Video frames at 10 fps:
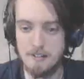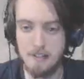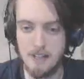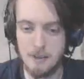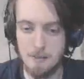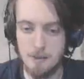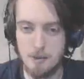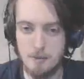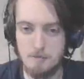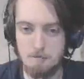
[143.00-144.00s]
as a
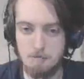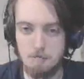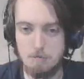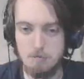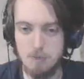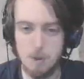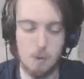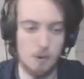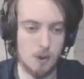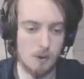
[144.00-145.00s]
module, which
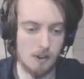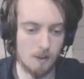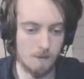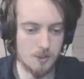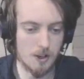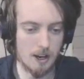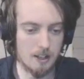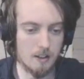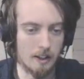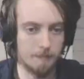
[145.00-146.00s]
we'll do. Why not? Show how you
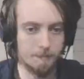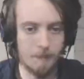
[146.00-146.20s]
do that.